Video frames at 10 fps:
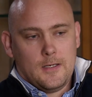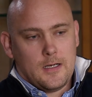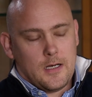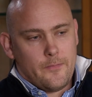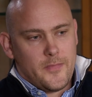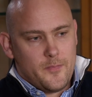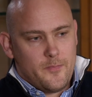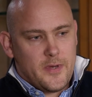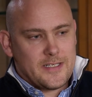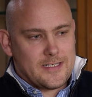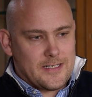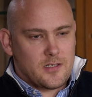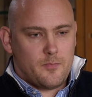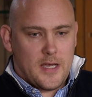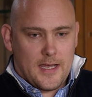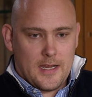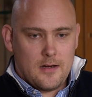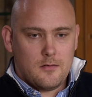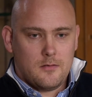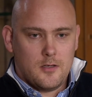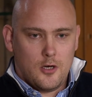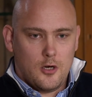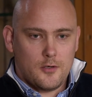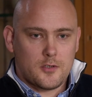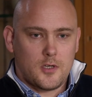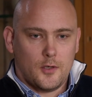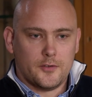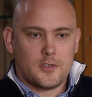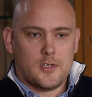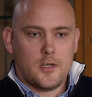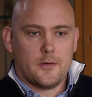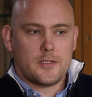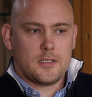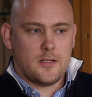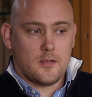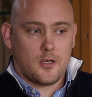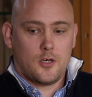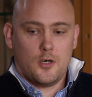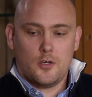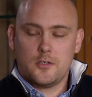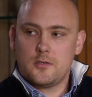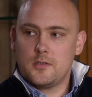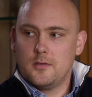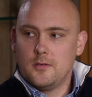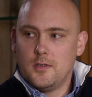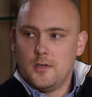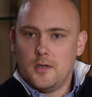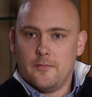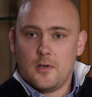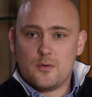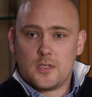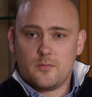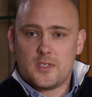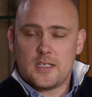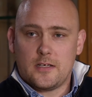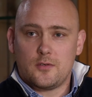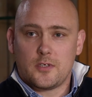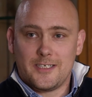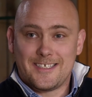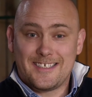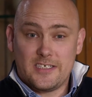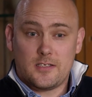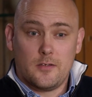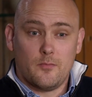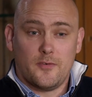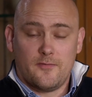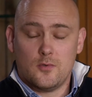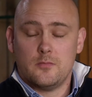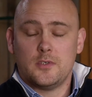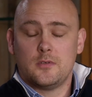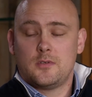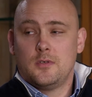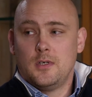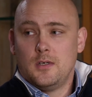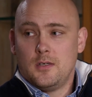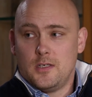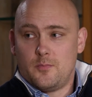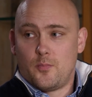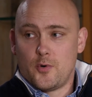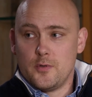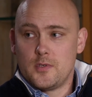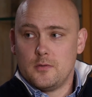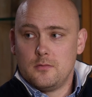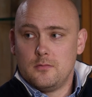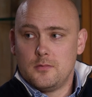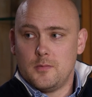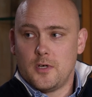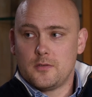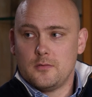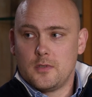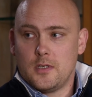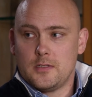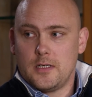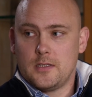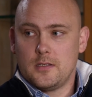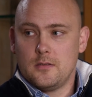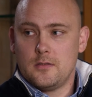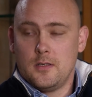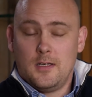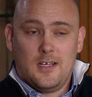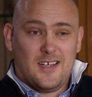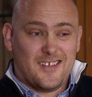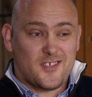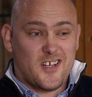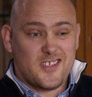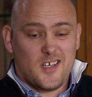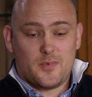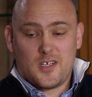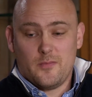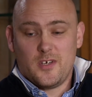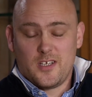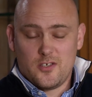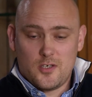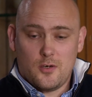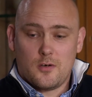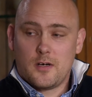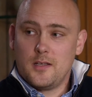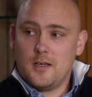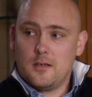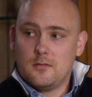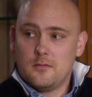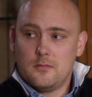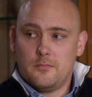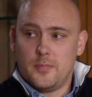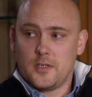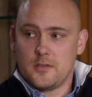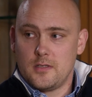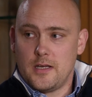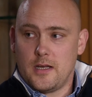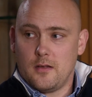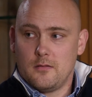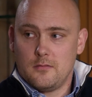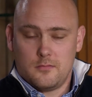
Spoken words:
The business pain, the lost continuity, the cost of losing potential consistent performance is brutal to most organisations. Now, certain types of company can tolerate that because of their